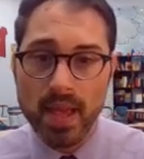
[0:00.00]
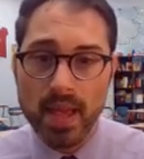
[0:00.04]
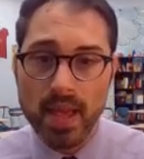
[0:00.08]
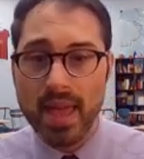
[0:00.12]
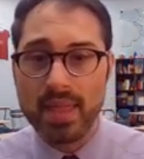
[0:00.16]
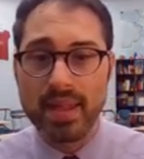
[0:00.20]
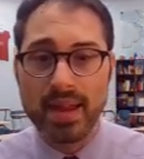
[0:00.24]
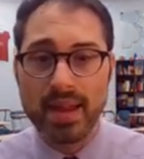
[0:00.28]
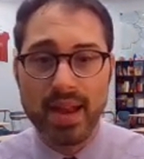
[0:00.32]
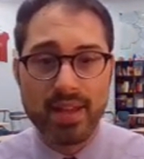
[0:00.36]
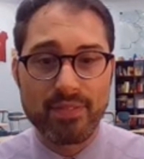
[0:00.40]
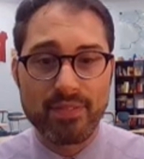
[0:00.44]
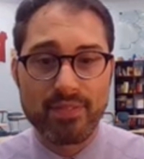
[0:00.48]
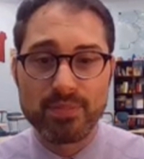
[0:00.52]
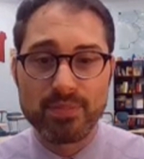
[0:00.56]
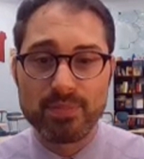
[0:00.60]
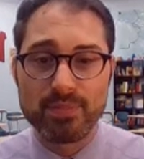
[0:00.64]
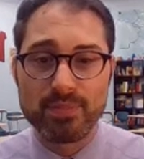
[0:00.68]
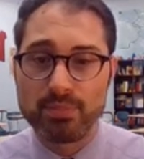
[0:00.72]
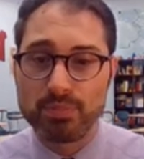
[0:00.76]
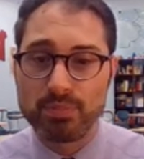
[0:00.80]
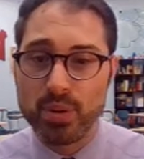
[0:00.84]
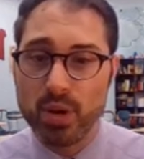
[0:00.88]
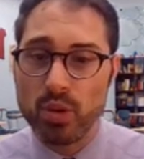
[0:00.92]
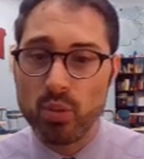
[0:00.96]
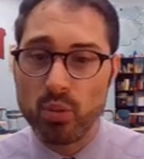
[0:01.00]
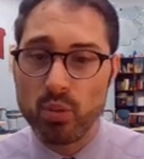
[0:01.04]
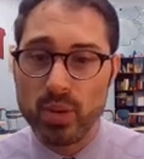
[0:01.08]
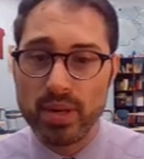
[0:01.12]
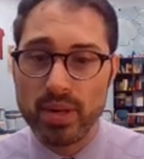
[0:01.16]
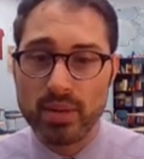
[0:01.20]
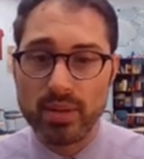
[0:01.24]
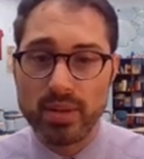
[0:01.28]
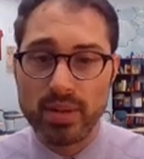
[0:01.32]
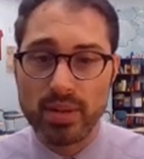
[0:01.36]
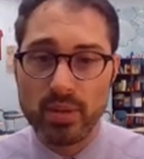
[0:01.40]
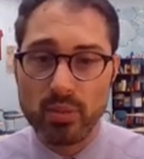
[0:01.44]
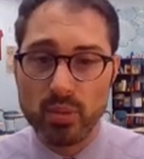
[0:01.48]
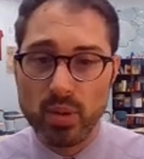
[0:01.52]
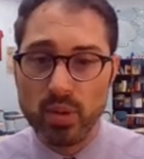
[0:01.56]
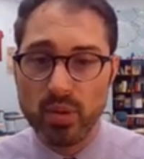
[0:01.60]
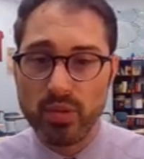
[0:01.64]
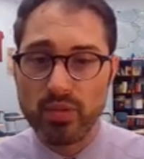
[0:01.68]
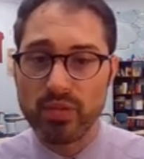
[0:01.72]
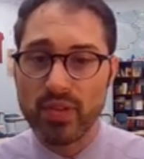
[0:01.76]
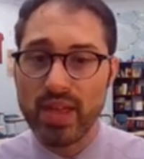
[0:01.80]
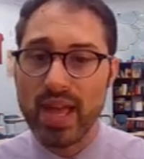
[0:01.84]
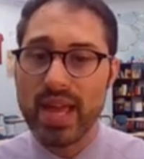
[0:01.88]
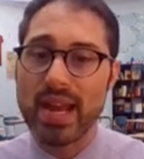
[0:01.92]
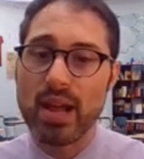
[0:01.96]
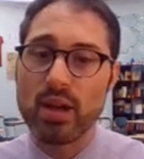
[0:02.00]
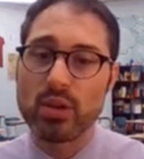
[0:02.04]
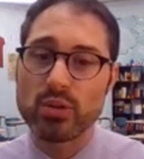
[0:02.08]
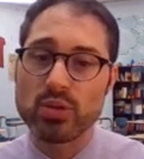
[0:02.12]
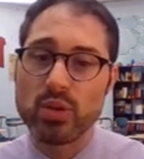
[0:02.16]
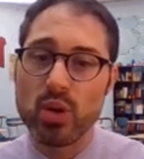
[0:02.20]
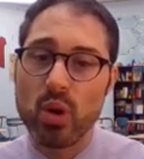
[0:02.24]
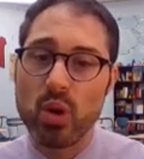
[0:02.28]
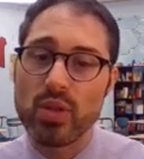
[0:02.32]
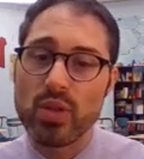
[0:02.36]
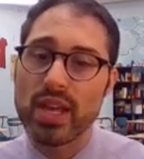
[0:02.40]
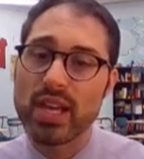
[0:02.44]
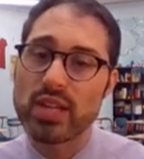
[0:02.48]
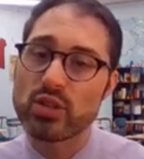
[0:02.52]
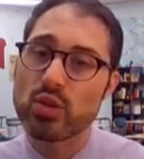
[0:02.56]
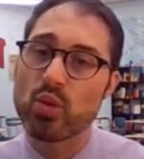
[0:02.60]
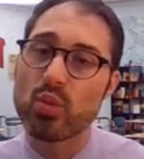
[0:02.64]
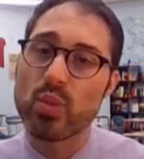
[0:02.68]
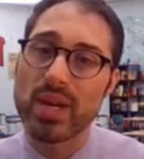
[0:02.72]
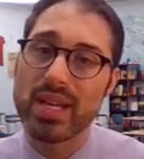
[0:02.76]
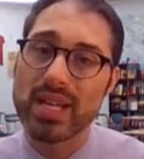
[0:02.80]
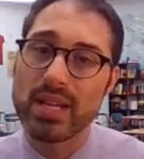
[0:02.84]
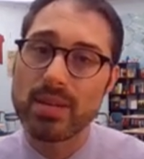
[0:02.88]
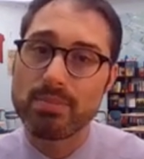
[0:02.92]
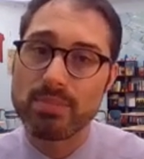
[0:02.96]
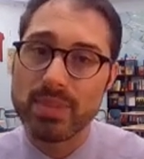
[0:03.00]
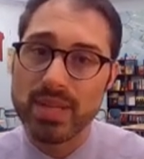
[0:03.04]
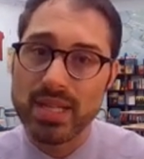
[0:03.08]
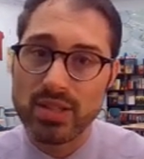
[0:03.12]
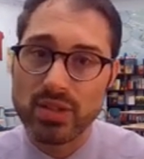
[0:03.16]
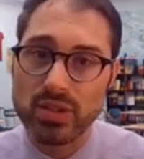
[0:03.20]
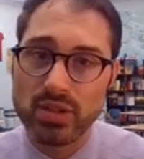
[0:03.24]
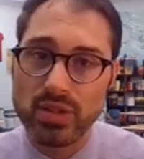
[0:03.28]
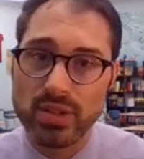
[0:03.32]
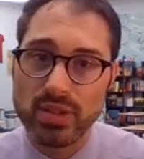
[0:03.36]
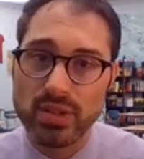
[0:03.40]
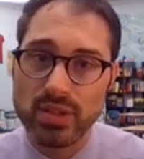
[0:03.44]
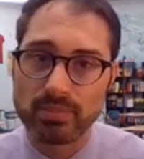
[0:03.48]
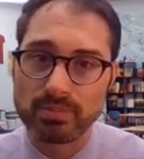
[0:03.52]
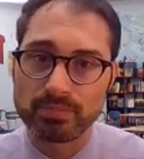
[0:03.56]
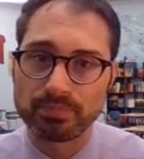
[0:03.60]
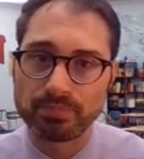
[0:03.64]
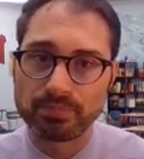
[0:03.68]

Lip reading: And then I put what we were flat out told, that he's a wicked beast.